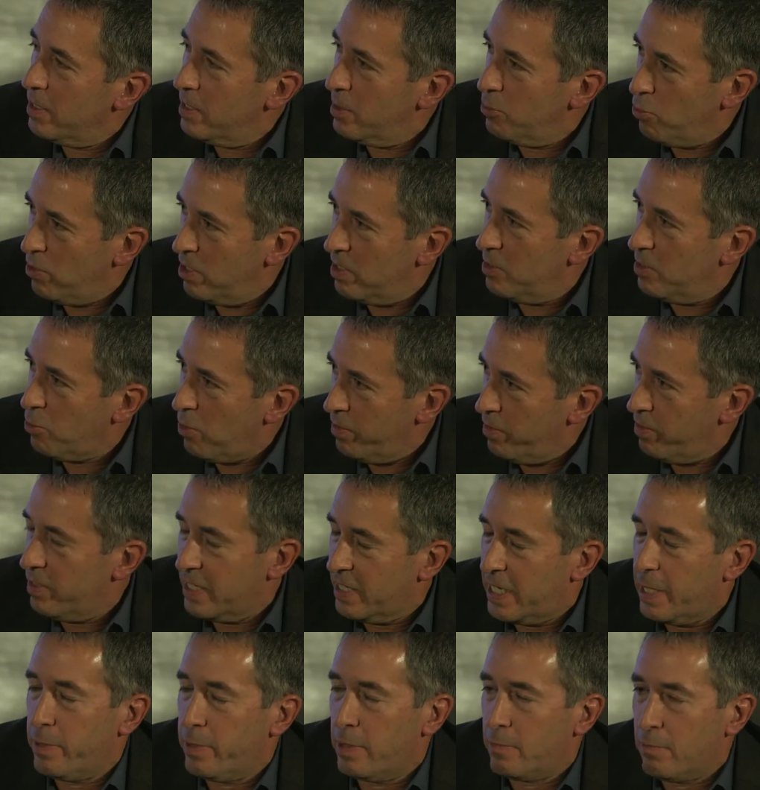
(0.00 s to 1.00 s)
that one
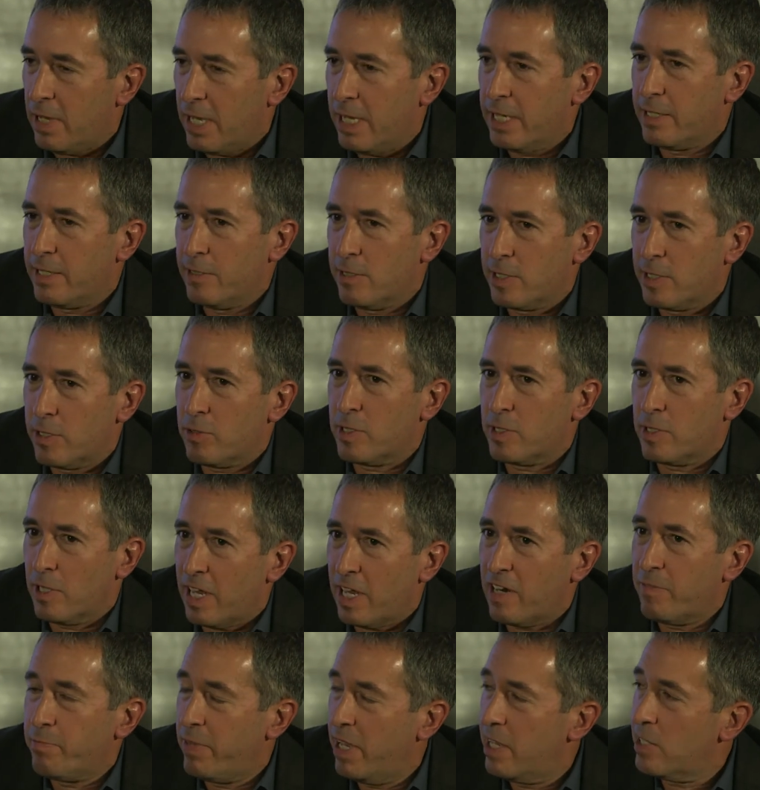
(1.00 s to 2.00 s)
thing to keep in mind is there's a
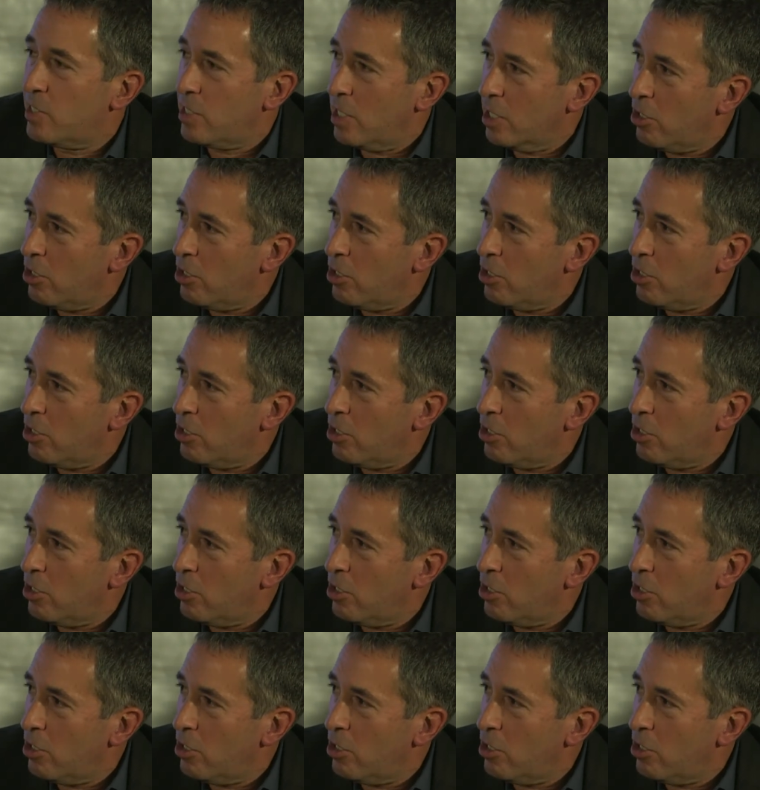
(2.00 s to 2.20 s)
lot of bad